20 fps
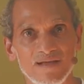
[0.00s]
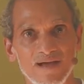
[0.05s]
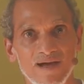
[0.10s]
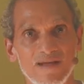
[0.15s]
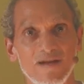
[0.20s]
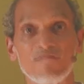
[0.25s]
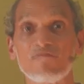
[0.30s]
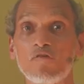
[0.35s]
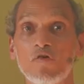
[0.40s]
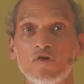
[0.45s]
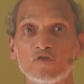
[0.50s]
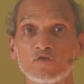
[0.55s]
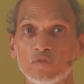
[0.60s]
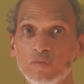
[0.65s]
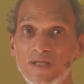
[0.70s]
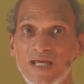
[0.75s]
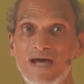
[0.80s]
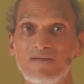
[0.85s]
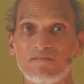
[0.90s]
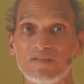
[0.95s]
And of course,
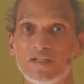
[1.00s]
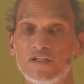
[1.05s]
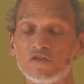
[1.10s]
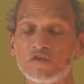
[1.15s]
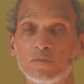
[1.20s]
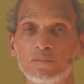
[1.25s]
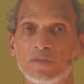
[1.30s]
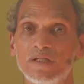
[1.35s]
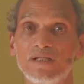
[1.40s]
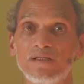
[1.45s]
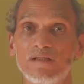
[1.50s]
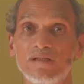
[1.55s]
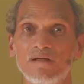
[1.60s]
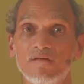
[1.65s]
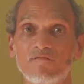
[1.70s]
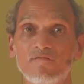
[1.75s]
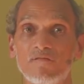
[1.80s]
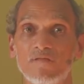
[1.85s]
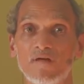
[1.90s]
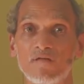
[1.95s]
we have the discipline
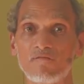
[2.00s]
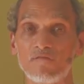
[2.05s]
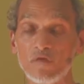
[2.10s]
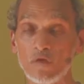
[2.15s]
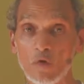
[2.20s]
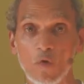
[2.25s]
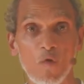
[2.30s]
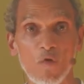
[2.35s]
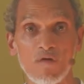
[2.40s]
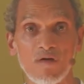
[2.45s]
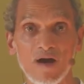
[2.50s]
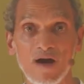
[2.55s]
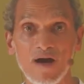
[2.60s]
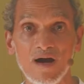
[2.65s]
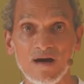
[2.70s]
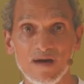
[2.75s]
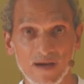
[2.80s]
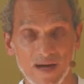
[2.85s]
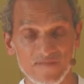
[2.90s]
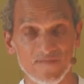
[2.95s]
of
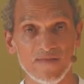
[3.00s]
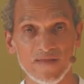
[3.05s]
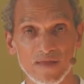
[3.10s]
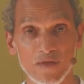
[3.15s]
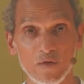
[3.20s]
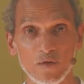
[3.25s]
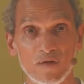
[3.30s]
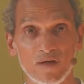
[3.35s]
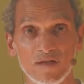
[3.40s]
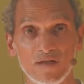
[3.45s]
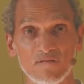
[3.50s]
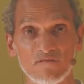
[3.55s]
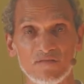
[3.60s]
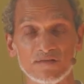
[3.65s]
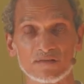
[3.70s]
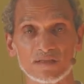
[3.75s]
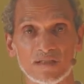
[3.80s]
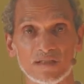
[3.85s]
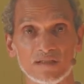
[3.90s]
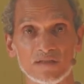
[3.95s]
yoga, hatha yoga, the
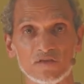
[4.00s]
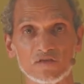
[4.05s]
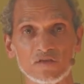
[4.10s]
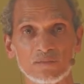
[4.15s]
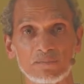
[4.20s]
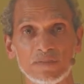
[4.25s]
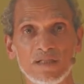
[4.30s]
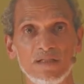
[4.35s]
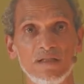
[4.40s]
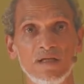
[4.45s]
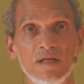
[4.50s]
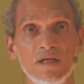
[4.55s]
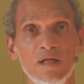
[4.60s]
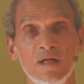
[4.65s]
physical discipline.